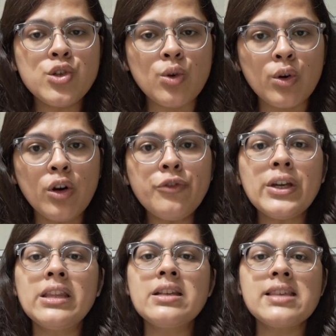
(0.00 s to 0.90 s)
sure of
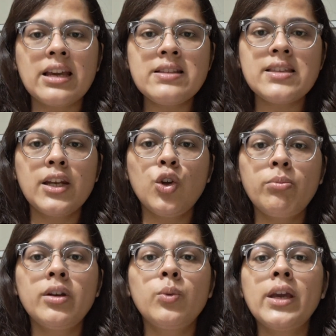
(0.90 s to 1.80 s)
in the second set you
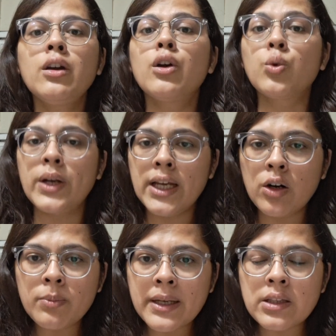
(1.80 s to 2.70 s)
will be doing ruling
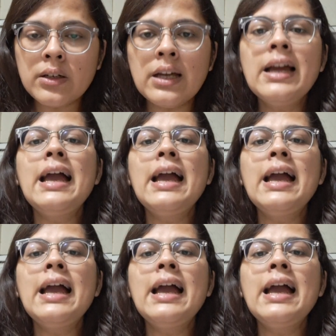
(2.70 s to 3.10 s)
out method